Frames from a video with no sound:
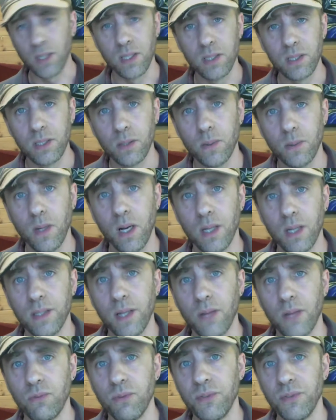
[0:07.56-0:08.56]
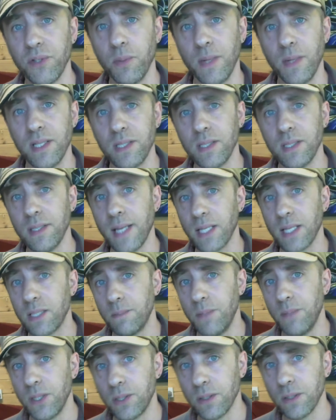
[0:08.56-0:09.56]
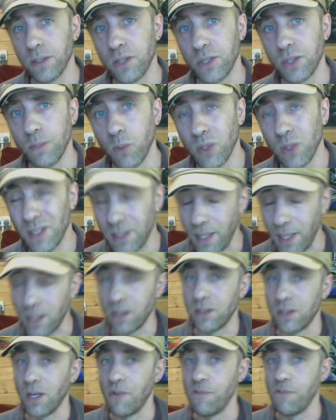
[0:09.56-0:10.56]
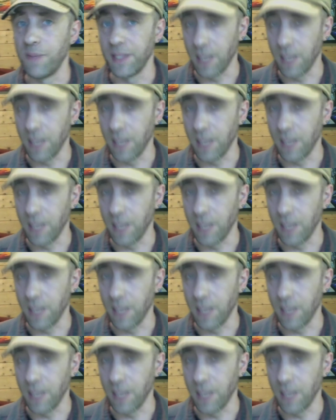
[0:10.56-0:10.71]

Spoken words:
to do another review. Went to see an exhibition this morning, the second time I've been